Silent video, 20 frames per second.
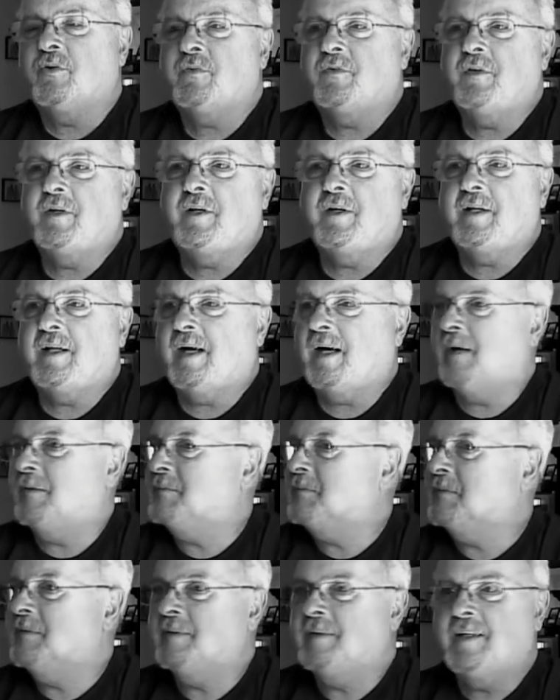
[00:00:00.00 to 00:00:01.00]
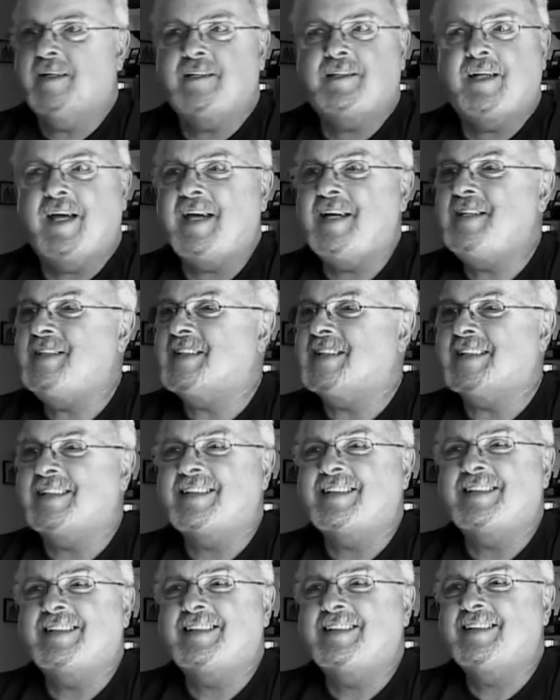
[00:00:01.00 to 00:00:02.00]
it all figured out, it
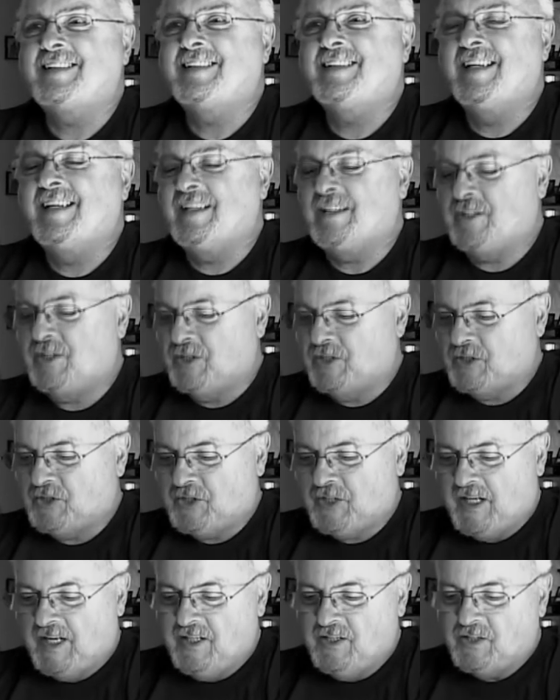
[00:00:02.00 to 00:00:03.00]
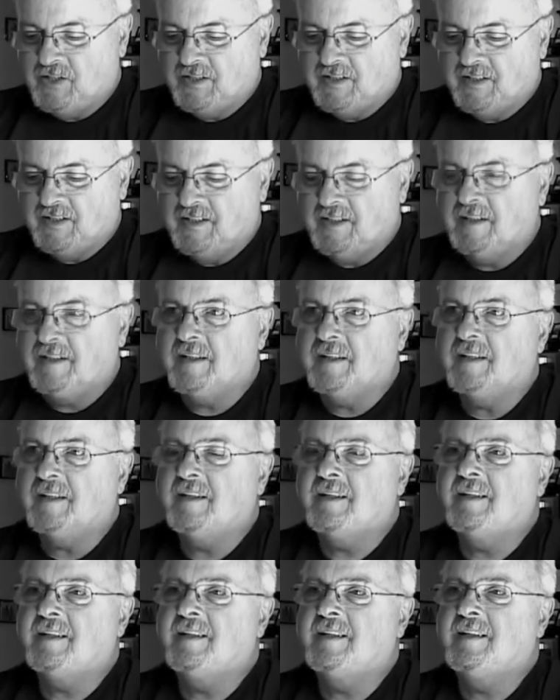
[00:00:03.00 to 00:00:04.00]
changes. Yeah. It just changes. Did you ever find out
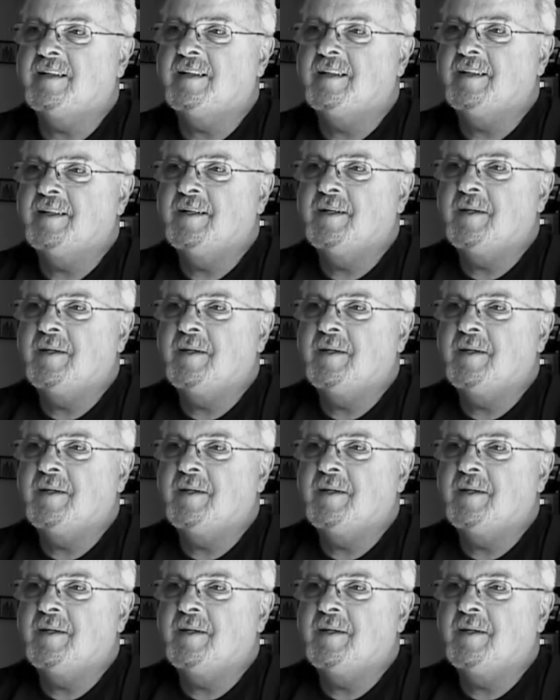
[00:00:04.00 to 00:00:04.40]
how they